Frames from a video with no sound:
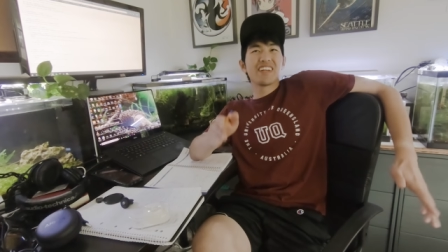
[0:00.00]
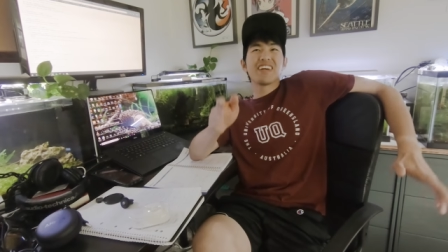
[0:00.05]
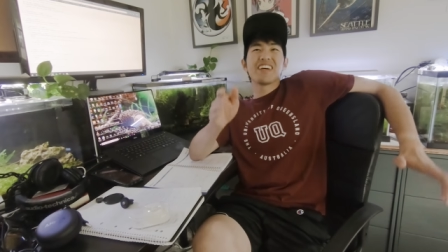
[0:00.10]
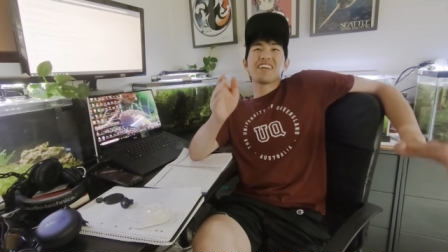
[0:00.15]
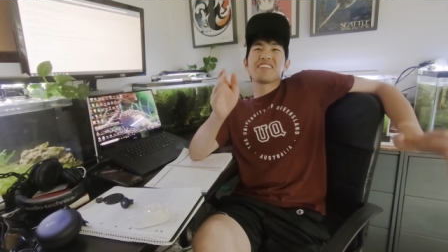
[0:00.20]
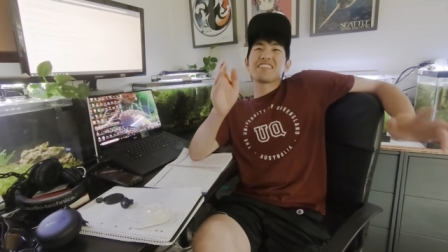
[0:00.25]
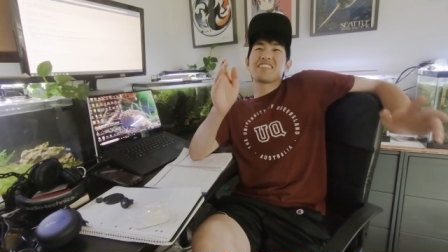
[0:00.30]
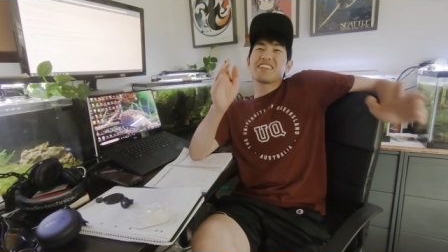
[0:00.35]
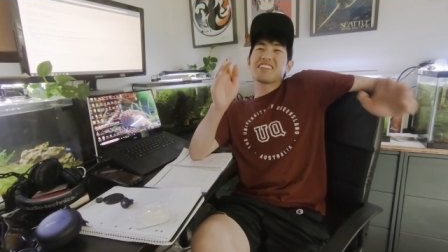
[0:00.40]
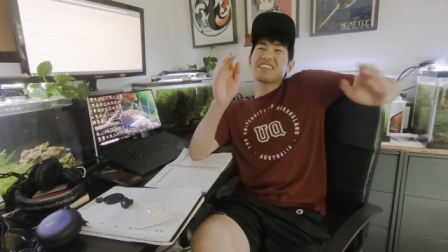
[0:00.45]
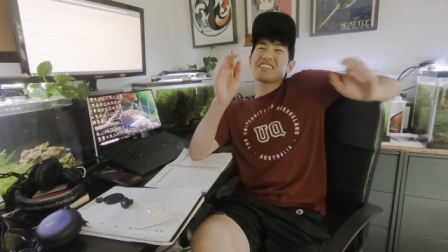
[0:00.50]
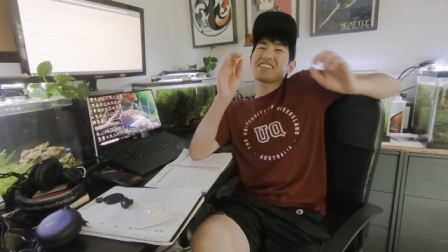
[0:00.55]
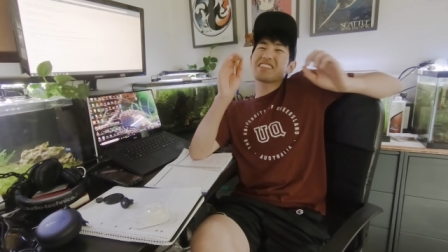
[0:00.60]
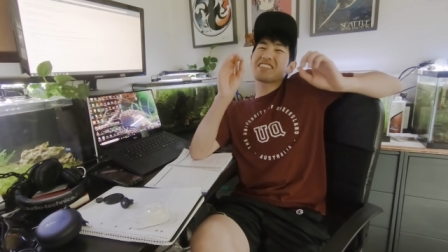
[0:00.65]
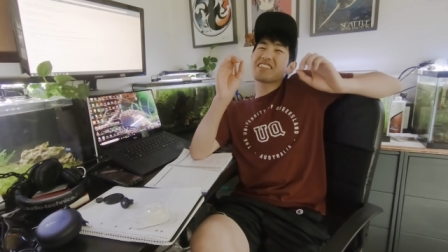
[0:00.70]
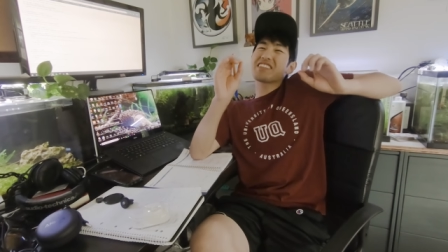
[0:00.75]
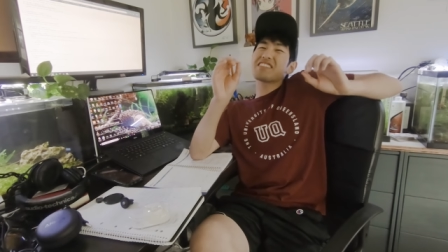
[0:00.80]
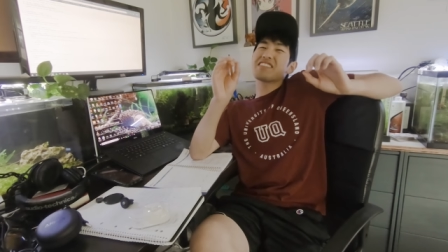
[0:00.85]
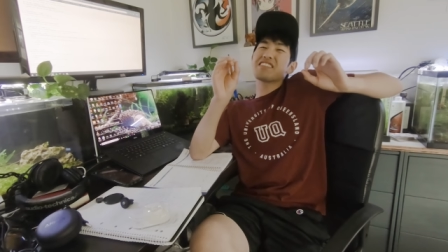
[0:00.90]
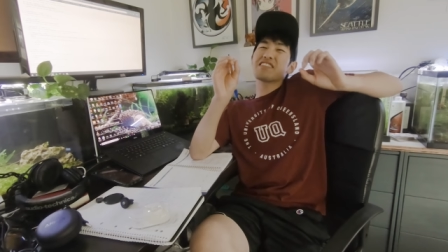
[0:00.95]

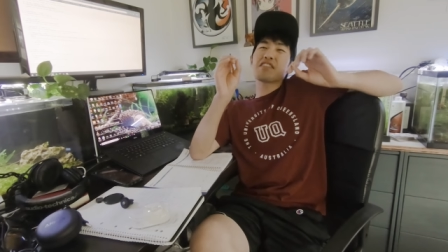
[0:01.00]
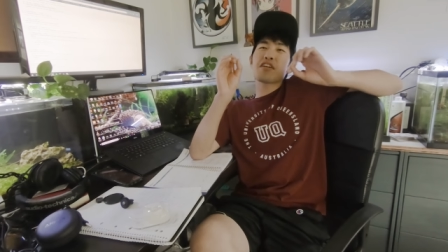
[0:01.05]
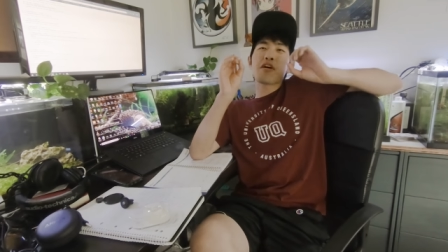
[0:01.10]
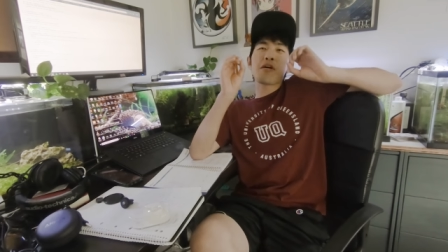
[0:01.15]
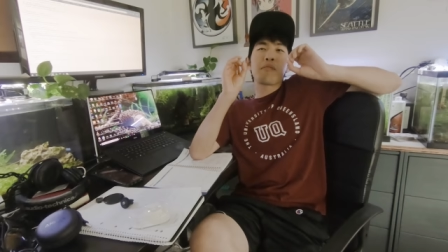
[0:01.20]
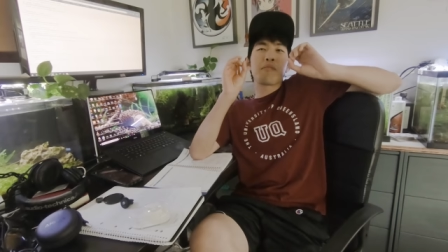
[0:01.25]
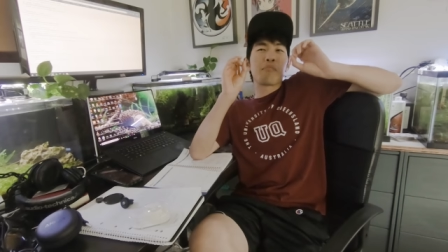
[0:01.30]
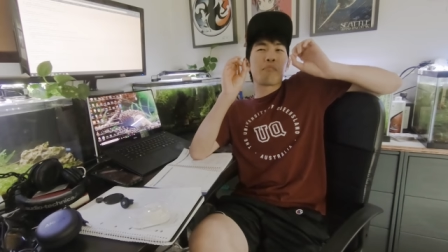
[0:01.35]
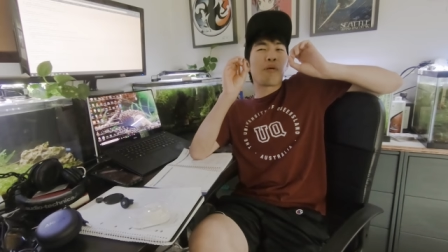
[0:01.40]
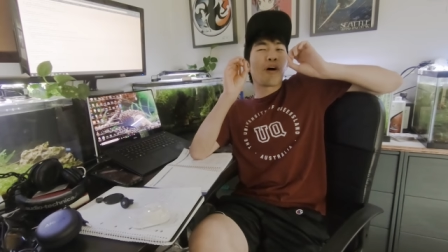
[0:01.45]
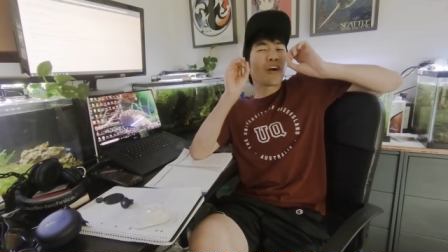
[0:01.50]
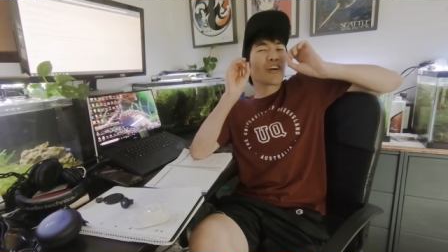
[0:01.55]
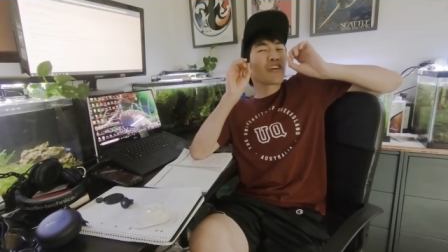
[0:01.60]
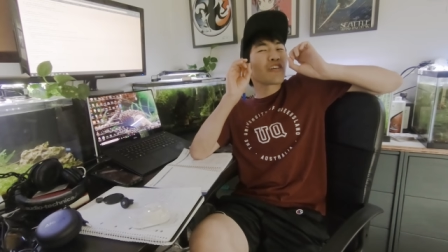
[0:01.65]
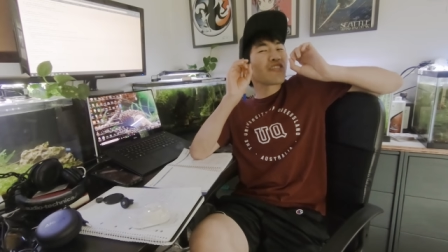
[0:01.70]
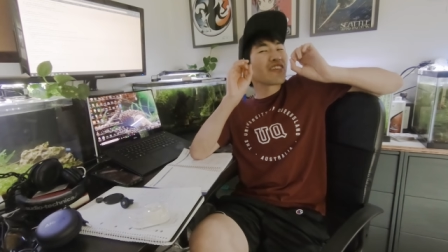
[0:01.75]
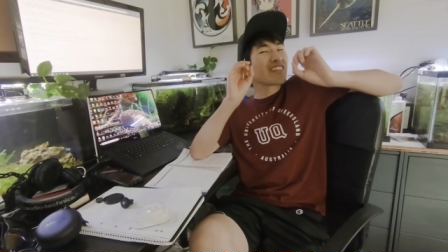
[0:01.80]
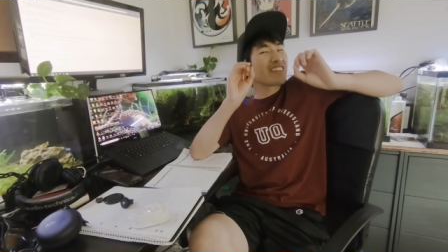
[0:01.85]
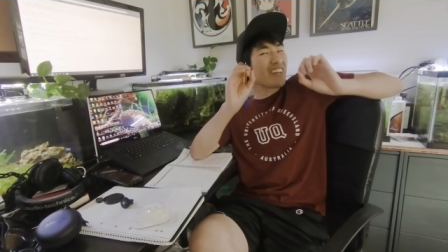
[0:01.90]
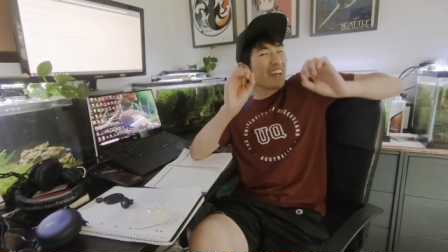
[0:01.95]
Celestichthys
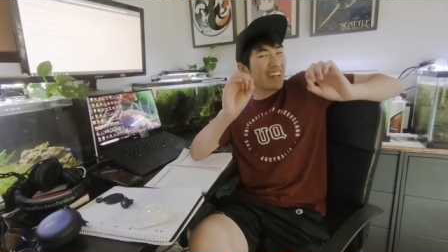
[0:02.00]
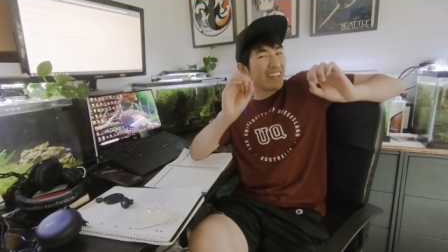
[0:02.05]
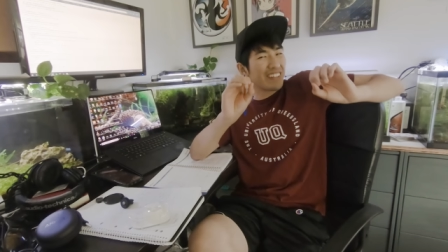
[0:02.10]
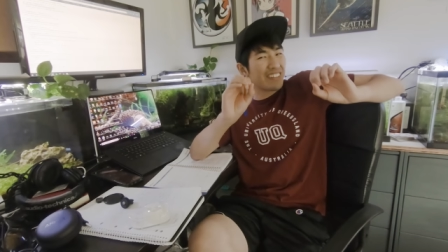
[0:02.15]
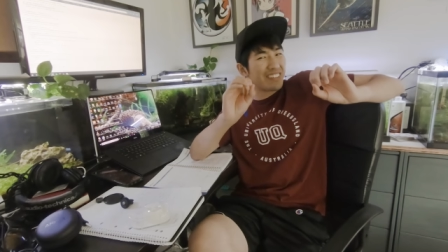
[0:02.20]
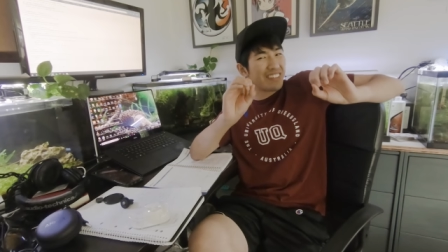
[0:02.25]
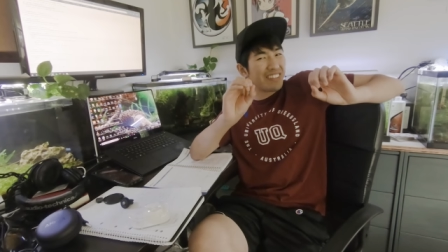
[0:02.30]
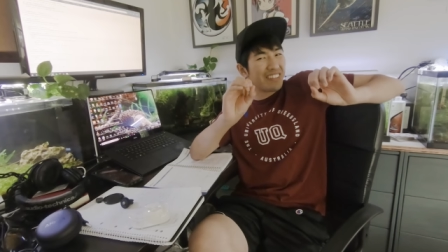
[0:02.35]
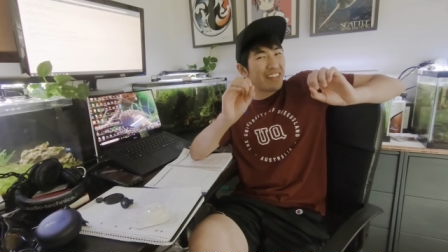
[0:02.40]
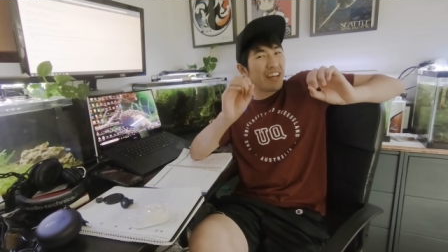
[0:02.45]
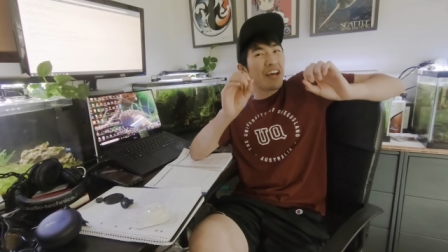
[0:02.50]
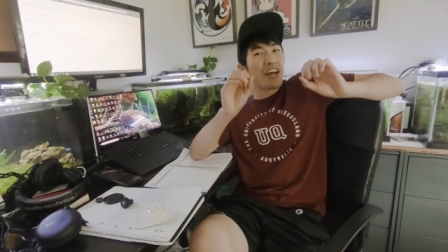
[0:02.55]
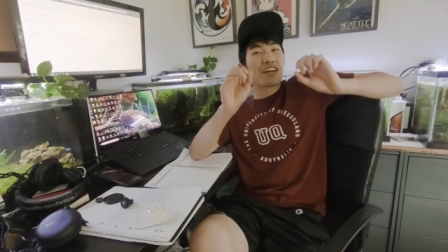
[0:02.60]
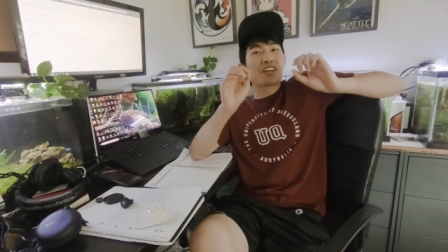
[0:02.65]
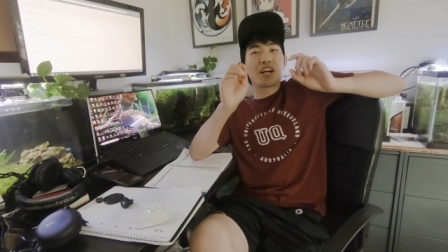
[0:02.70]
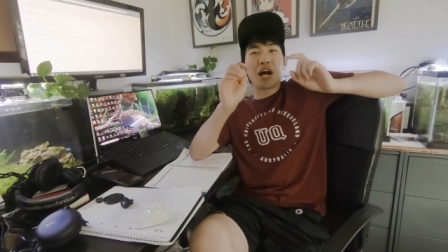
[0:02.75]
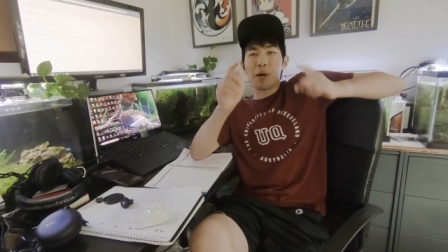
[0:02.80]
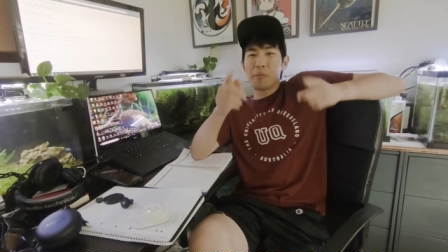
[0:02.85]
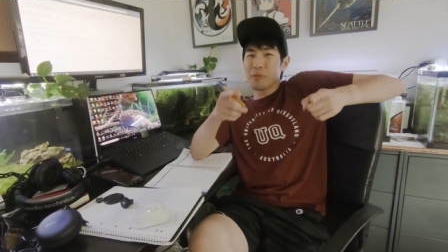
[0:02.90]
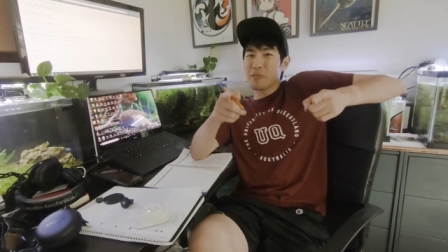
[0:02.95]
margaritatus.
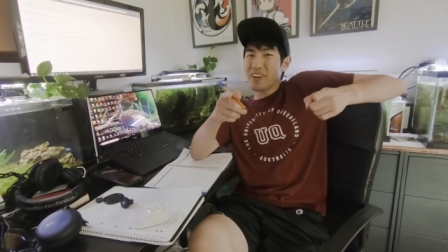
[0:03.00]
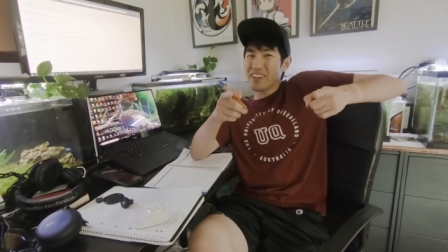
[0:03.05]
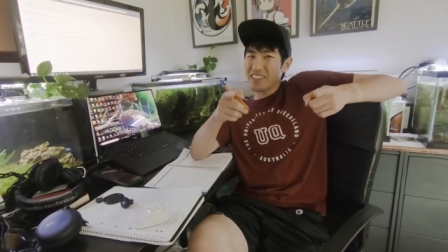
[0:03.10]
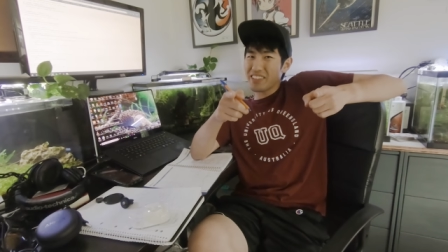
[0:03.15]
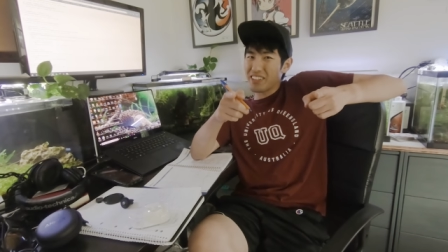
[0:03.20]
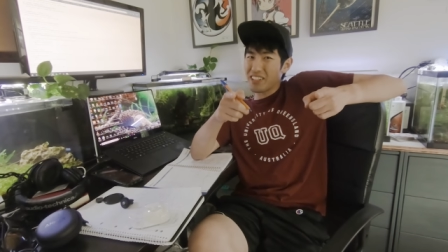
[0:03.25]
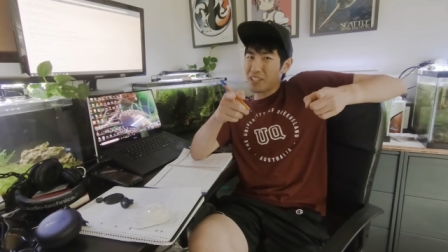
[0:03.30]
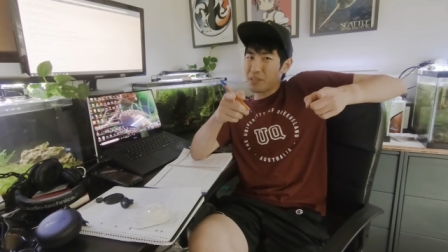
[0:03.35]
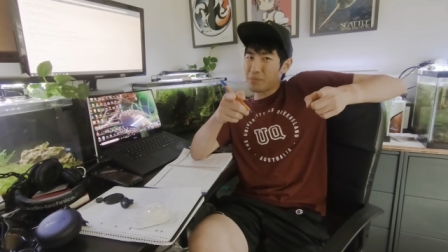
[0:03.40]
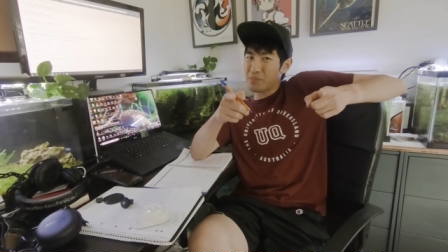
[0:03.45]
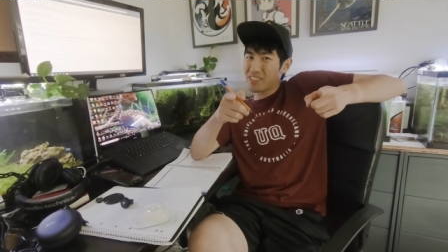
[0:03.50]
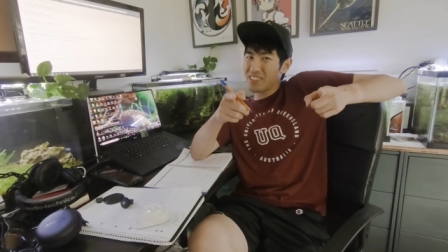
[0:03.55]
Coming right up.